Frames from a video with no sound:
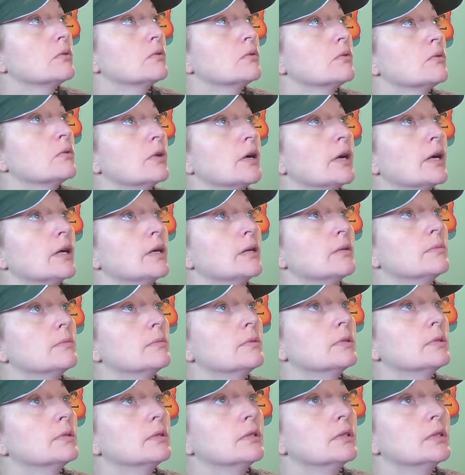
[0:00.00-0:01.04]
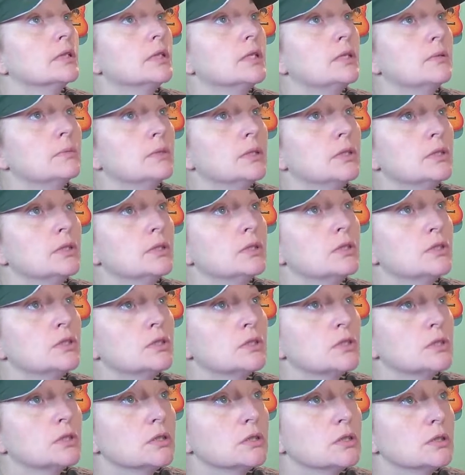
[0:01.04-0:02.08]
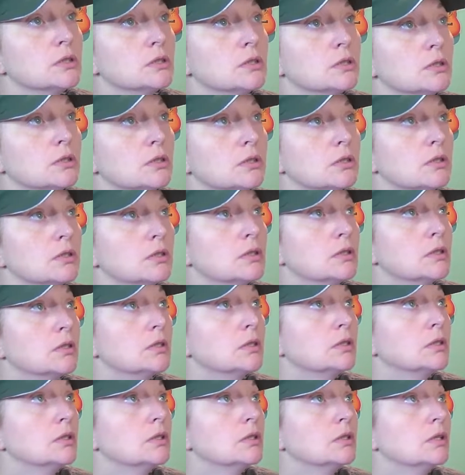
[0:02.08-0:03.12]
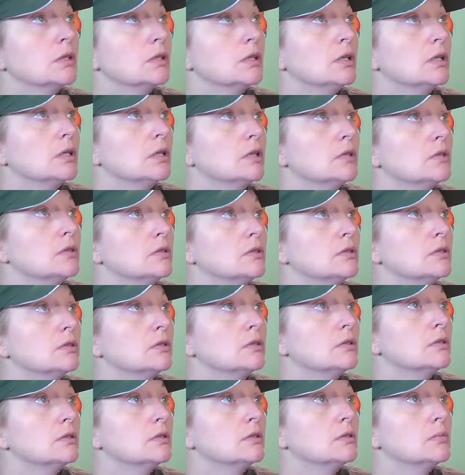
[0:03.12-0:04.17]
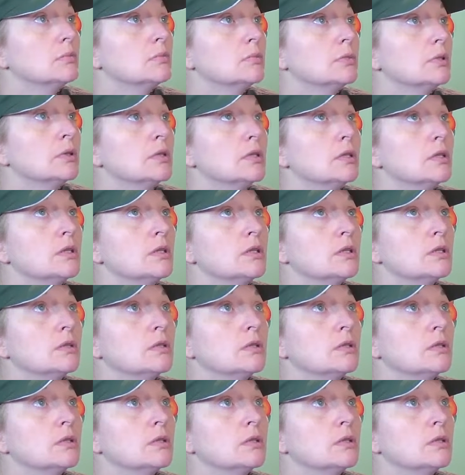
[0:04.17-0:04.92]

grab an image and put it